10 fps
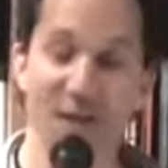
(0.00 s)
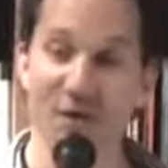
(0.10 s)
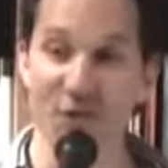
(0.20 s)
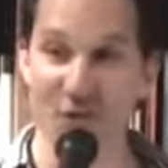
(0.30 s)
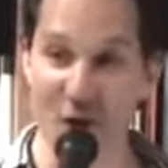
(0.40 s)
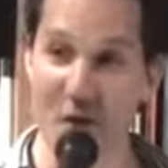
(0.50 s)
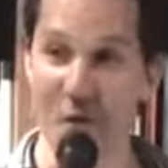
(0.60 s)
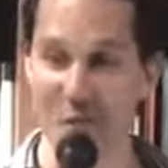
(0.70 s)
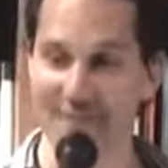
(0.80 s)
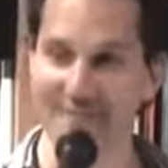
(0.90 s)

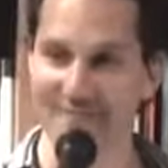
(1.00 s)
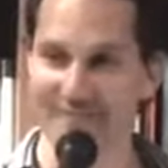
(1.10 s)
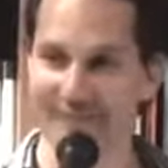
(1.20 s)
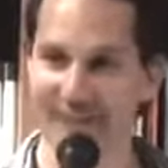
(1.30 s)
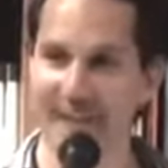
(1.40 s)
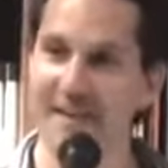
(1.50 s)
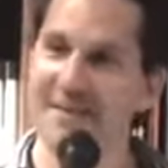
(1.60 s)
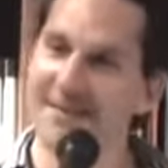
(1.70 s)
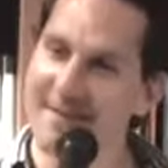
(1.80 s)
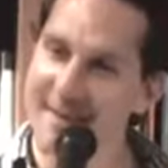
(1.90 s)
So,
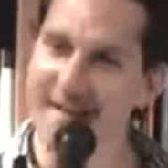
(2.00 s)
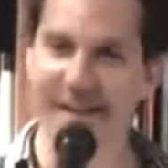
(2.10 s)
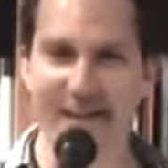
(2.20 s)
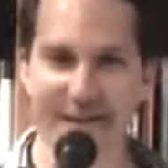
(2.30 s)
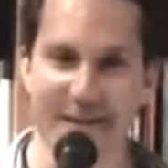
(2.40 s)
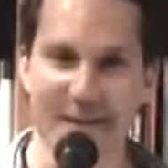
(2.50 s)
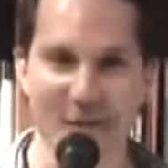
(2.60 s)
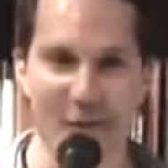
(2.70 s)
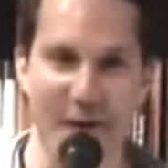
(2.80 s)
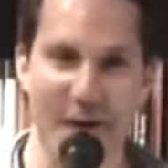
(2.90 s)
say hi to the
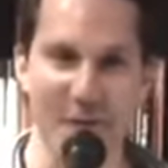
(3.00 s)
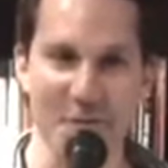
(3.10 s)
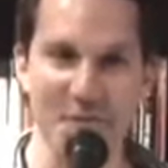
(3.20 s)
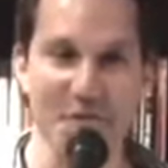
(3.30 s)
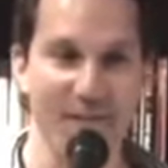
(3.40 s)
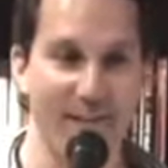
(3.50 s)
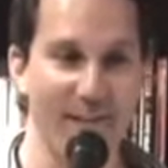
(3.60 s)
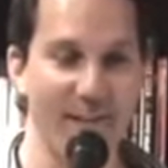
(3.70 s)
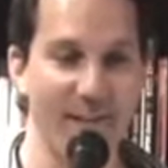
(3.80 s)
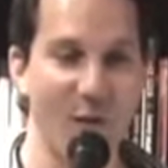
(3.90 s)
other cows
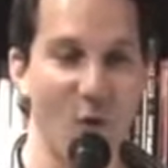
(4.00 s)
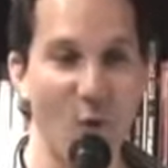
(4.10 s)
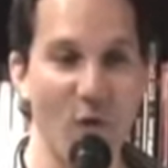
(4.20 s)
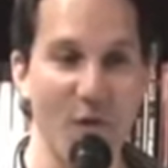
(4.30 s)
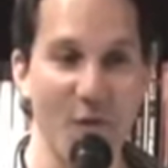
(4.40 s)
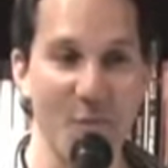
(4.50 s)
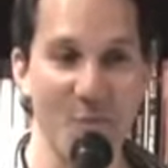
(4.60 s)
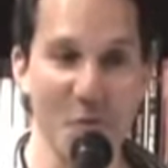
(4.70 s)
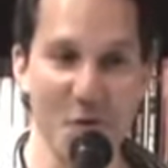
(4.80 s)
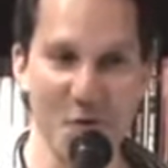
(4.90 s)
with a
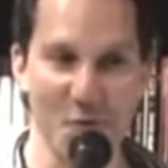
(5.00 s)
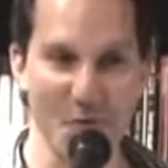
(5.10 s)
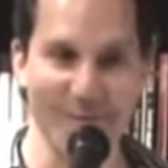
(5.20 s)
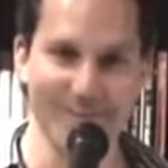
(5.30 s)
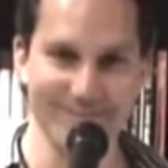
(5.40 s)
moo.